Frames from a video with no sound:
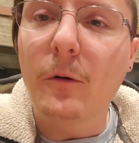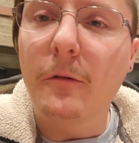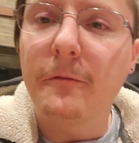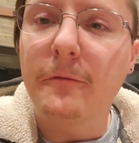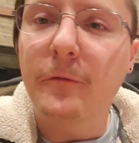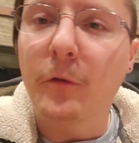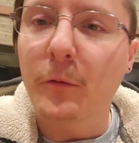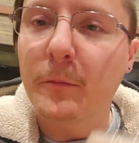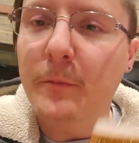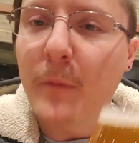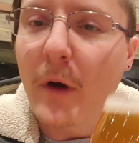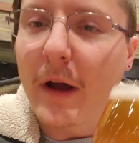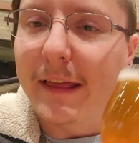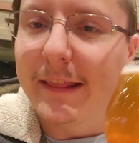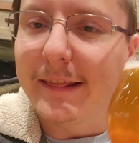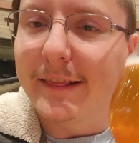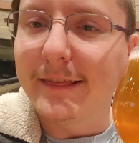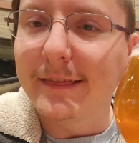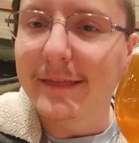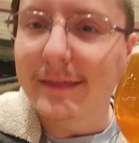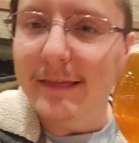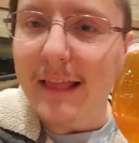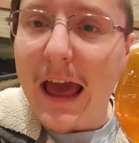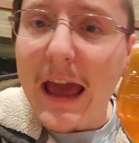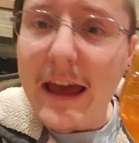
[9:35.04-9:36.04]
for my
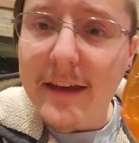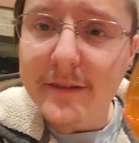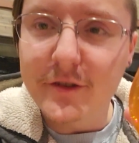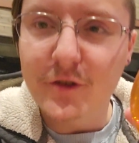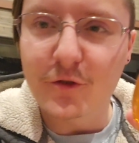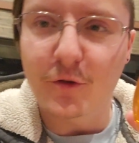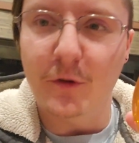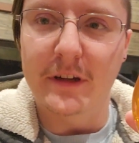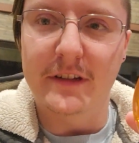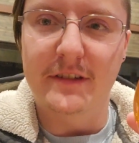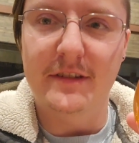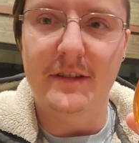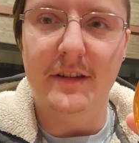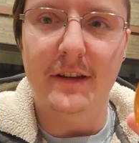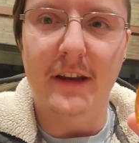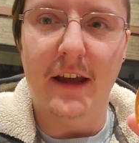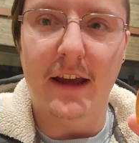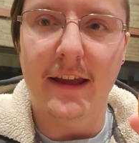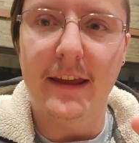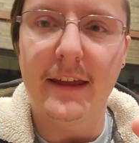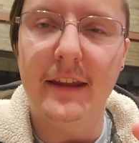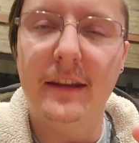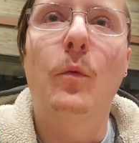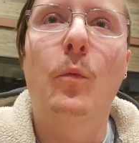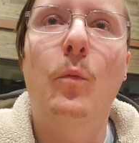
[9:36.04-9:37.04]
last drink
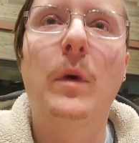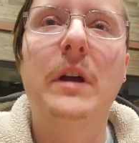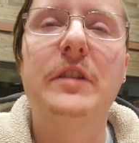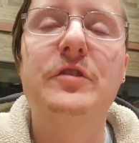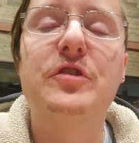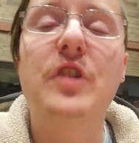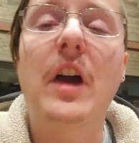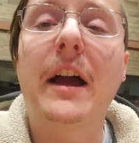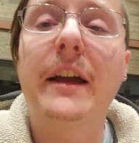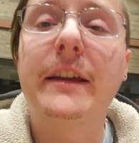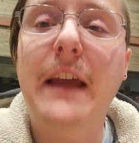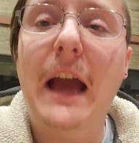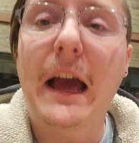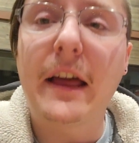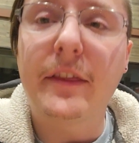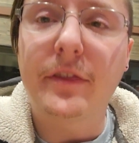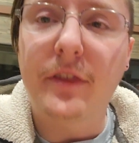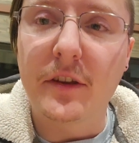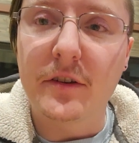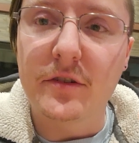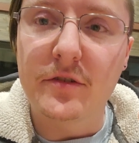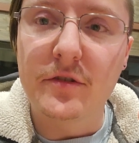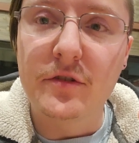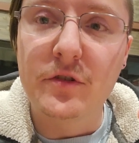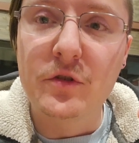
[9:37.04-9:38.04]
tonight, which I got
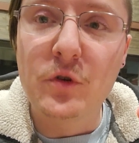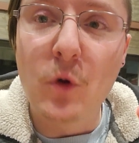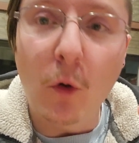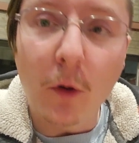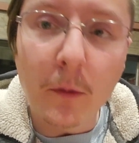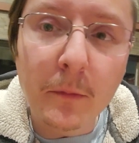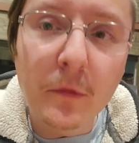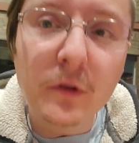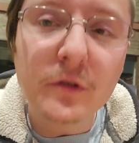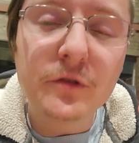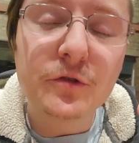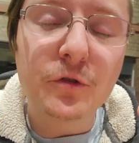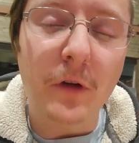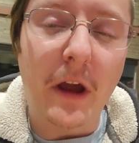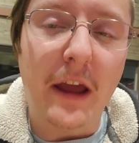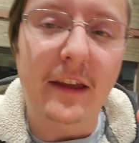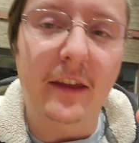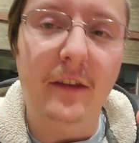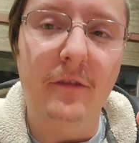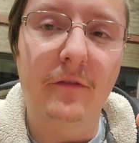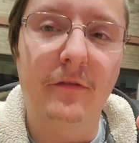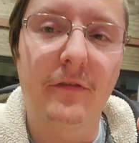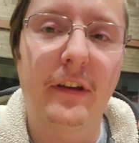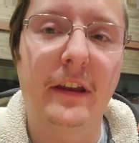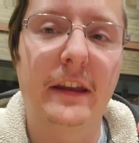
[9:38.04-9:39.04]
the normal
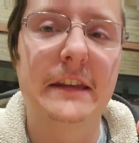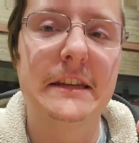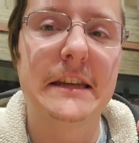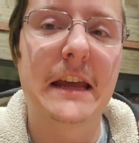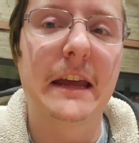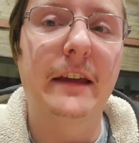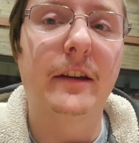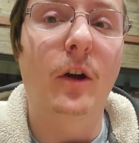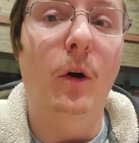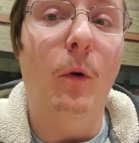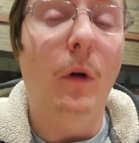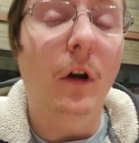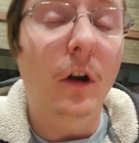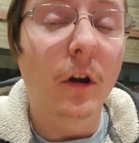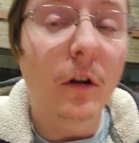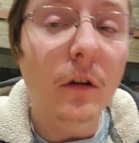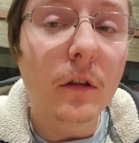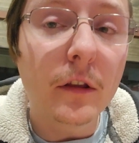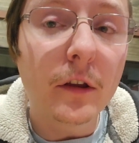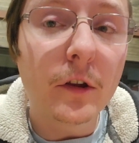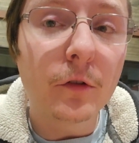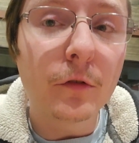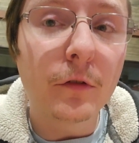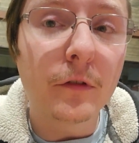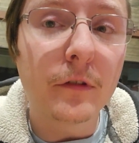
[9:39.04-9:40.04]
Dragon Fandango
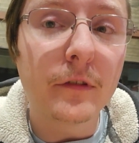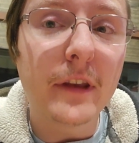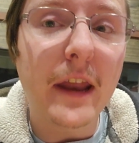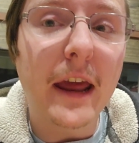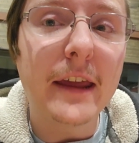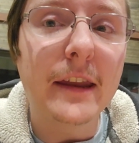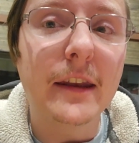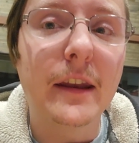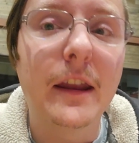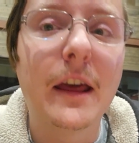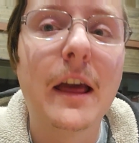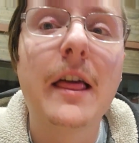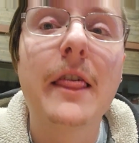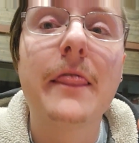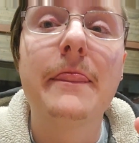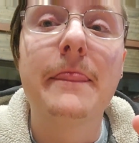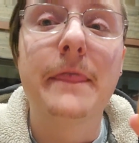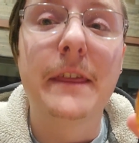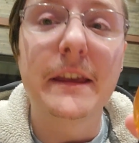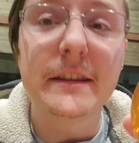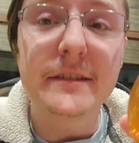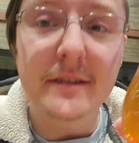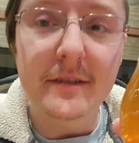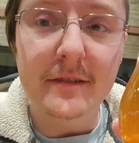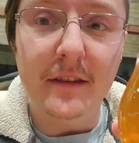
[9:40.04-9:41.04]
earlier in the night,
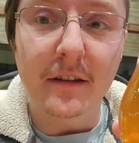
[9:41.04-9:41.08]
this is